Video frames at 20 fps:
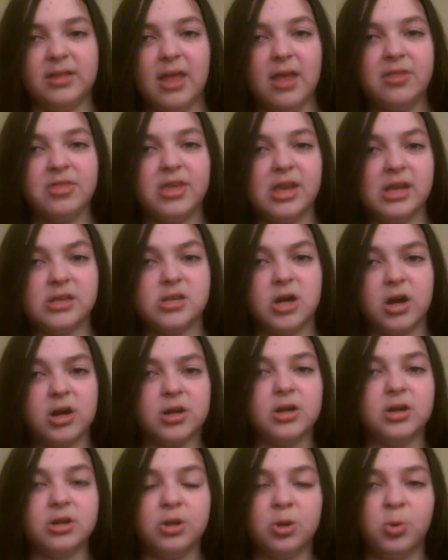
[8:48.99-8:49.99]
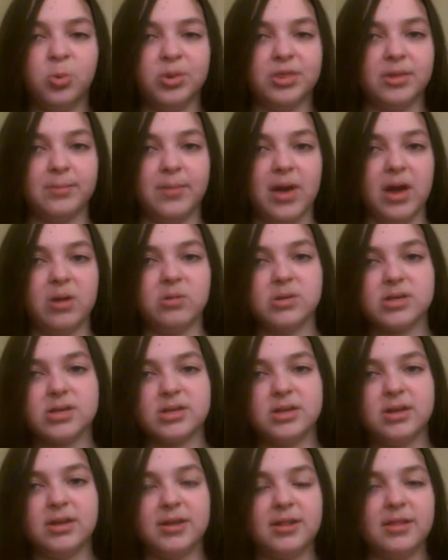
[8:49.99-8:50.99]
That thing is hard to do with a mouse.
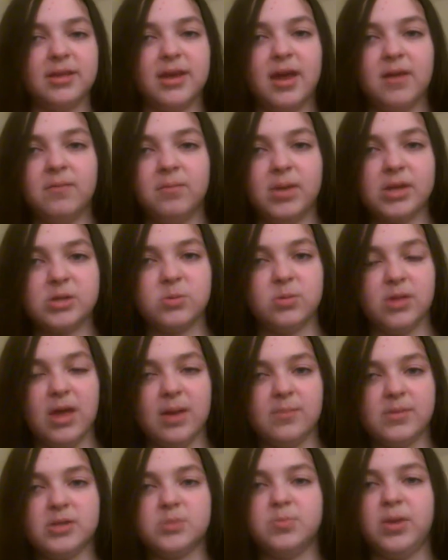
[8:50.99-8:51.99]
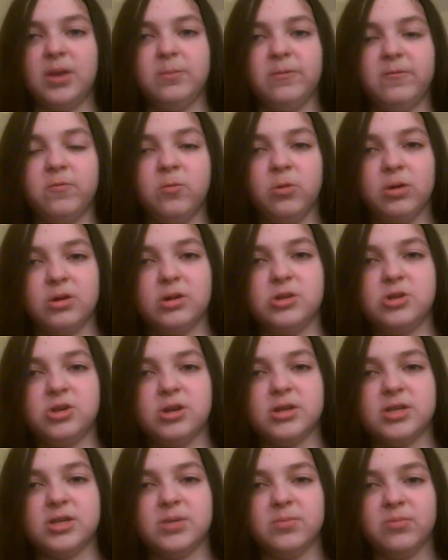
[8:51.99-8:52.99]
Like, I've messed with MS Paint before to
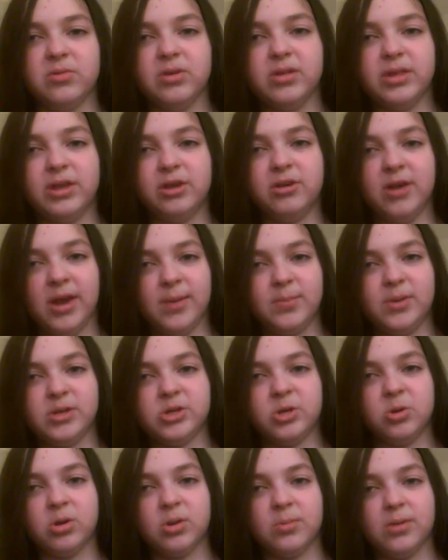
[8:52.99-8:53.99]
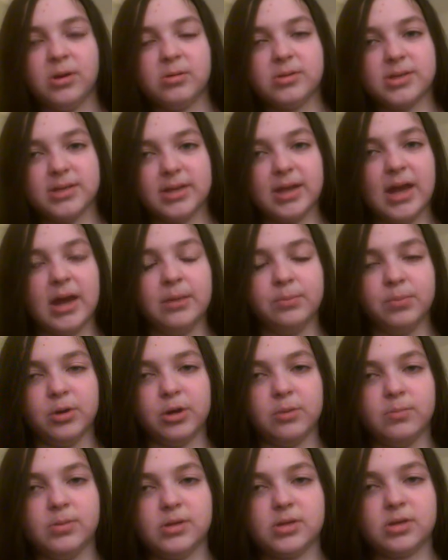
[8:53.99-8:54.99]
draw some really crappy chocobos, like on
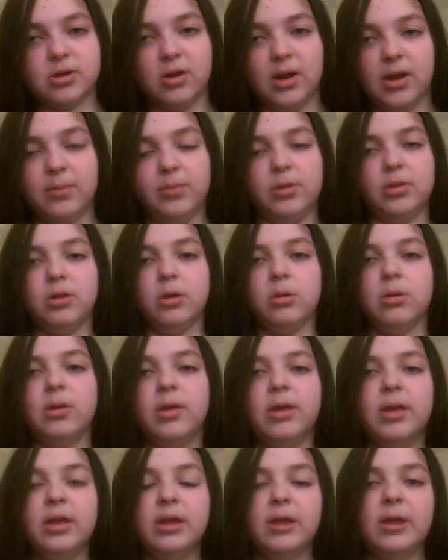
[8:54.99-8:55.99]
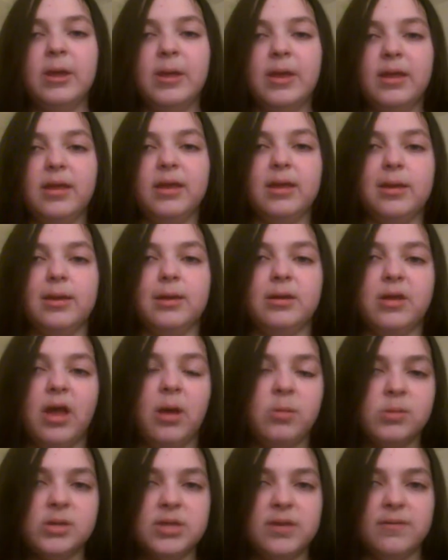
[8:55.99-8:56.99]
purpose crappy though. And
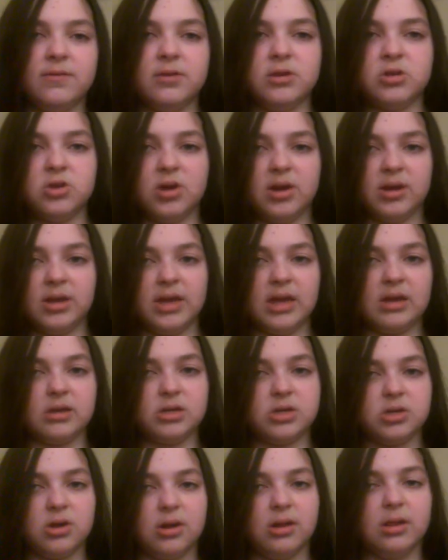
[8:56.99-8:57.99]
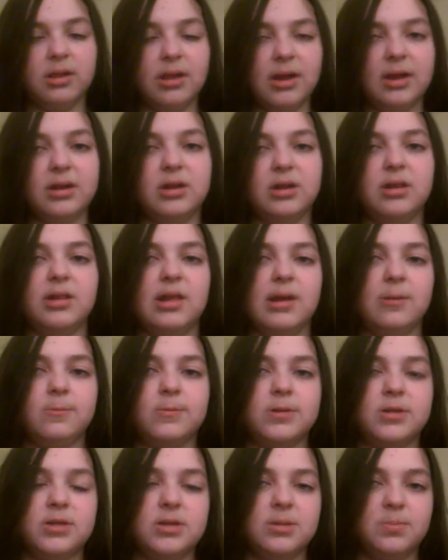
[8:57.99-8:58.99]
I was even just trying to get a straight line, and that
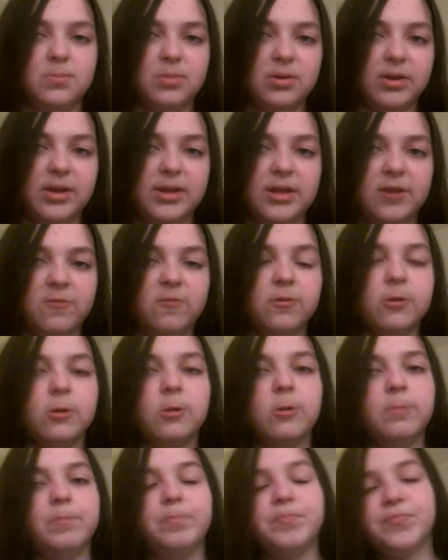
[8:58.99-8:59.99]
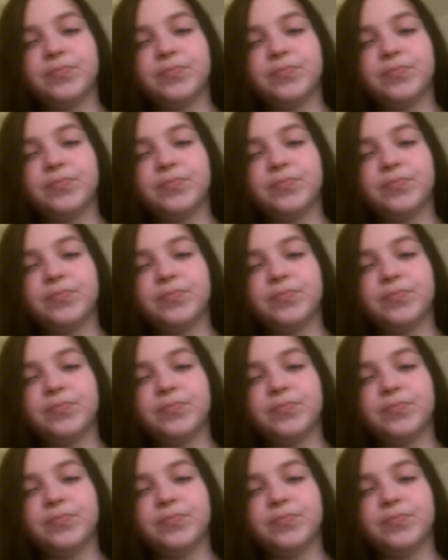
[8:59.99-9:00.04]
was pretty difficult.